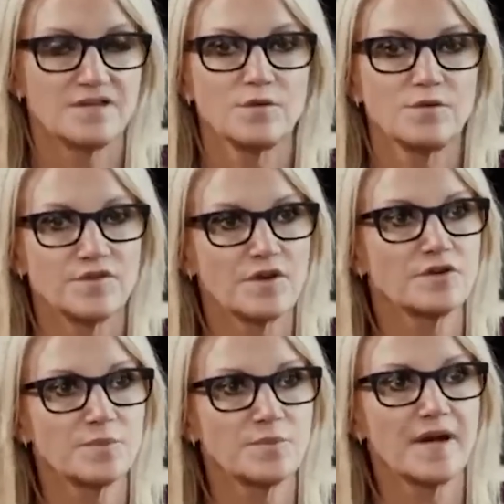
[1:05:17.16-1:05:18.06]
And so if you
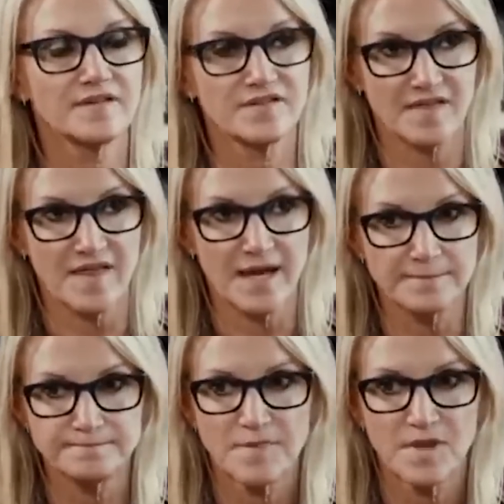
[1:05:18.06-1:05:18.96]
start to practice
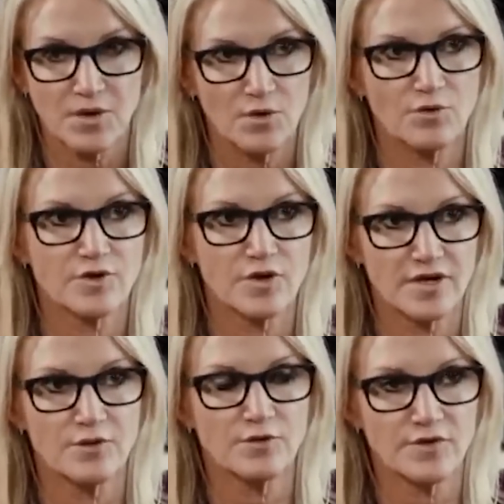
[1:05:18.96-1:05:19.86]
that
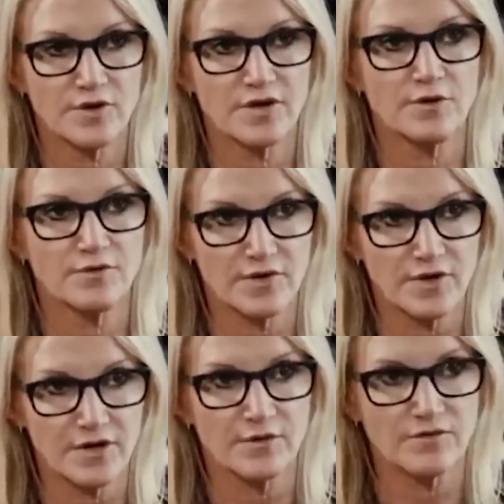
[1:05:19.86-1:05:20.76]
over and over and
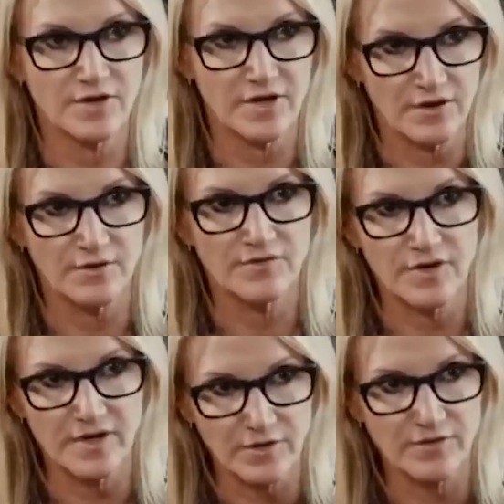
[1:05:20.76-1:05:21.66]
over and over and
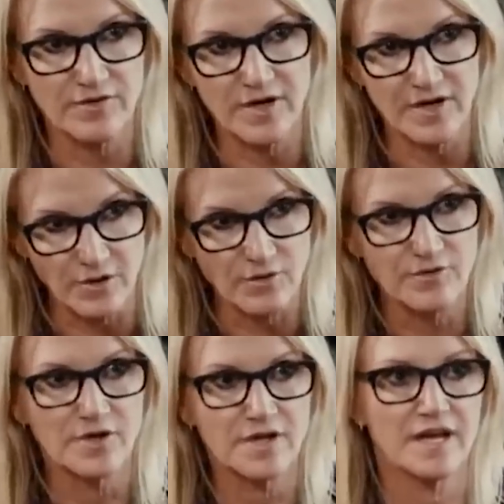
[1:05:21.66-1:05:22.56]
over and over and
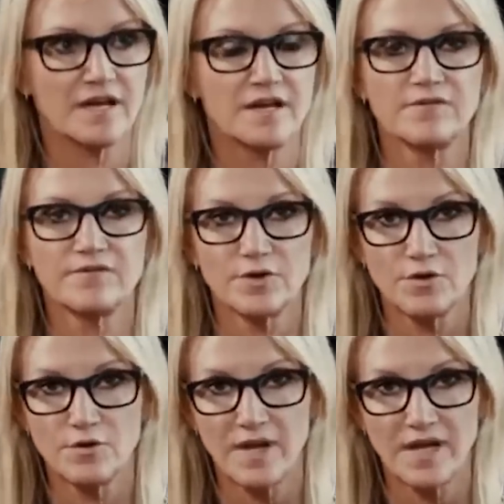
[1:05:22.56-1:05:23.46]
over again, and
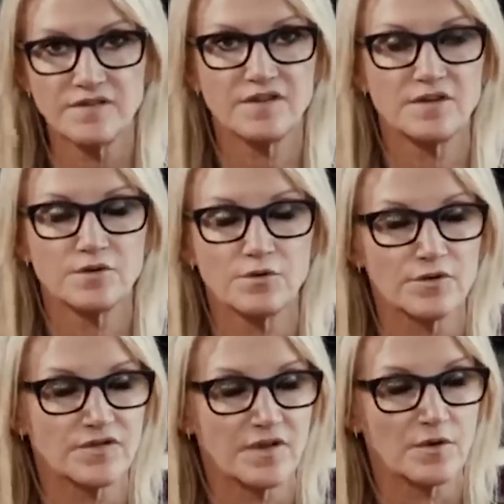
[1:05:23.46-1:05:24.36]
for you
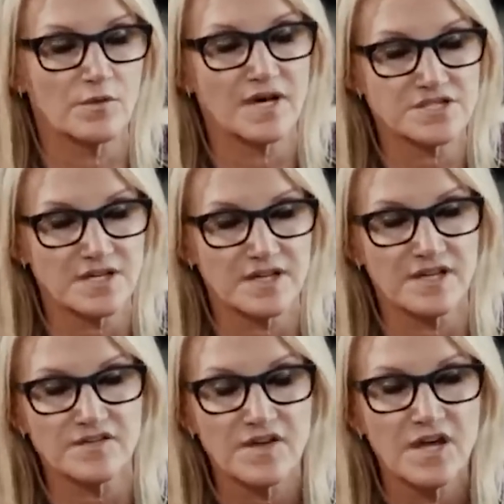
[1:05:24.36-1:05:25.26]
18-year-olds that are watching
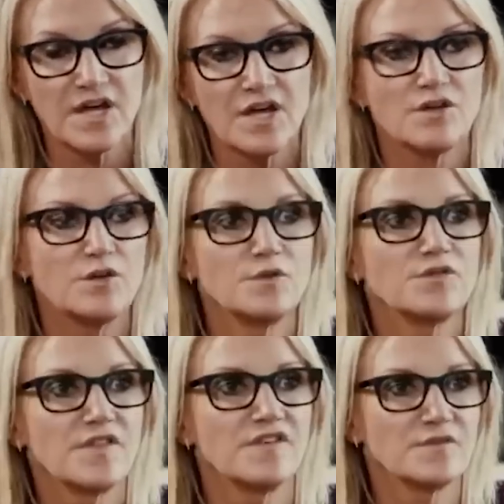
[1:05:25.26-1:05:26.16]
this,
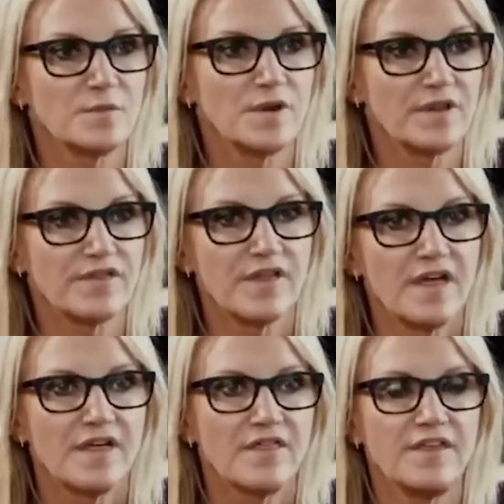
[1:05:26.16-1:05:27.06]
use this
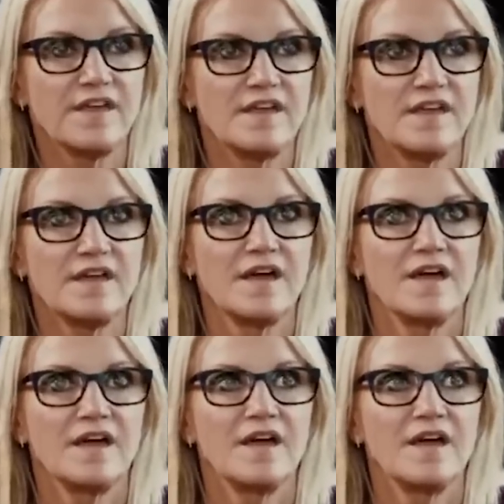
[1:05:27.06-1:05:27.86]
with the